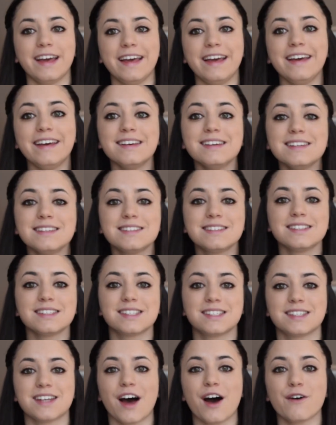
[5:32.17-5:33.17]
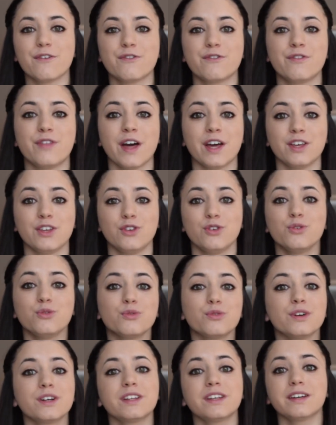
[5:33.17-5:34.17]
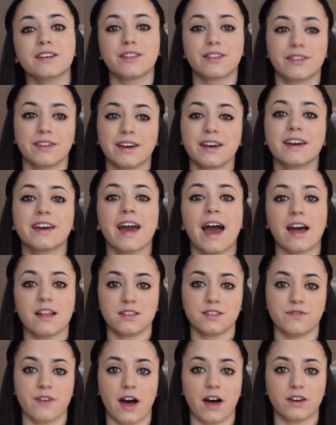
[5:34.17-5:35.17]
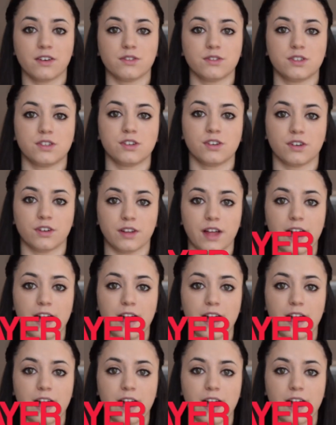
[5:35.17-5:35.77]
is the stuff that you really think adds value to your